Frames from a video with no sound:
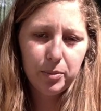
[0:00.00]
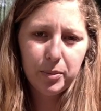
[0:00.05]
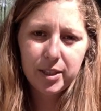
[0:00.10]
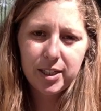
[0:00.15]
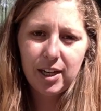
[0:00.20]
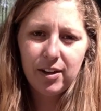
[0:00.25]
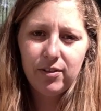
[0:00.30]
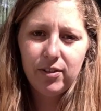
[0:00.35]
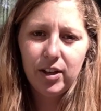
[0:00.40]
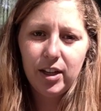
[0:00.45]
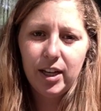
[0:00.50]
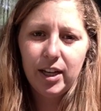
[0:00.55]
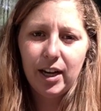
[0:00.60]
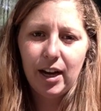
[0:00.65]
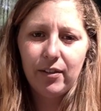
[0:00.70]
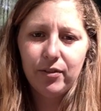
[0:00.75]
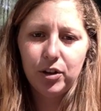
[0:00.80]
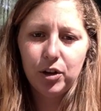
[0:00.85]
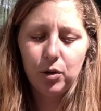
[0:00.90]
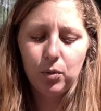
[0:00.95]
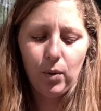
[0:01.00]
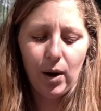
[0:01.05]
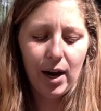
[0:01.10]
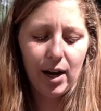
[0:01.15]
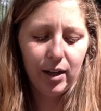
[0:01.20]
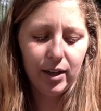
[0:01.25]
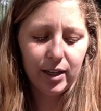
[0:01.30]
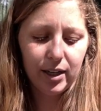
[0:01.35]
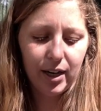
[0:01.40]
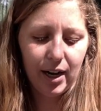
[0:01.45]
because I feel like after a
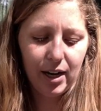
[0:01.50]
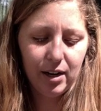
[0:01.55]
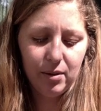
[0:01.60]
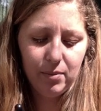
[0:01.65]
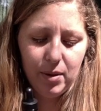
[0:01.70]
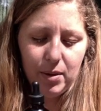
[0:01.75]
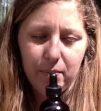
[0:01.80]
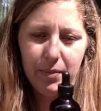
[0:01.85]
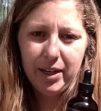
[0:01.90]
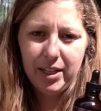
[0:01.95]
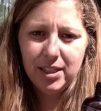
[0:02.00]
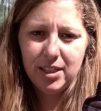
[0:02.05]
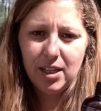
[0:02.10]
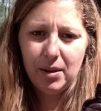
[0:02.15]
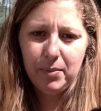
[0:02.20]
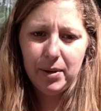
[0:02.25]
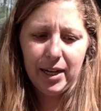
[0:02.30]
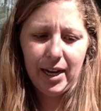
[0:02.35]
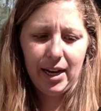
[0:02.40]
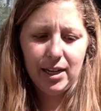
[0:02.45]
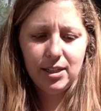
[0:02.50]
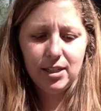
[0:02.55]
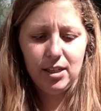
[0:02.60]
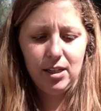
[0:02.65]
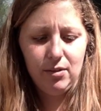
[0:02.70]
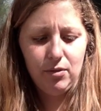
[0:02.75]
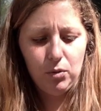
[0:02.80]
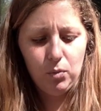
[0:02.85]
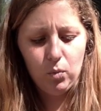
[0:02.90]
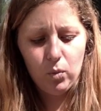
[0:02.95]
while it kind of made my stomach acid
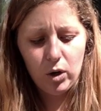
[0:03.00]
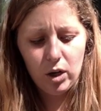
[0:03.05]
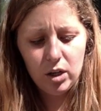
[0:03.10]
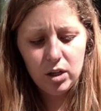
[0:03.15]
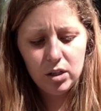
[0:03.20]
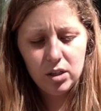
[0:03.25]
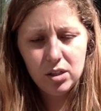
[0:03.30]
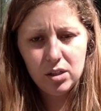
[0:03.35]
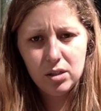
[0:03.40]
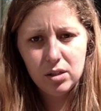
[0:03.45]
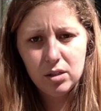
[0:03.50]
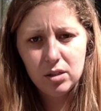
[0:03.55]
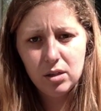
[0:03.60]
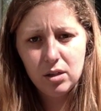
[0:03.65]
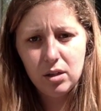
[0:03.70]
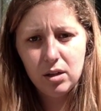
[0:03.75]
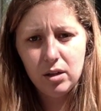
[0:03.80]
even worse.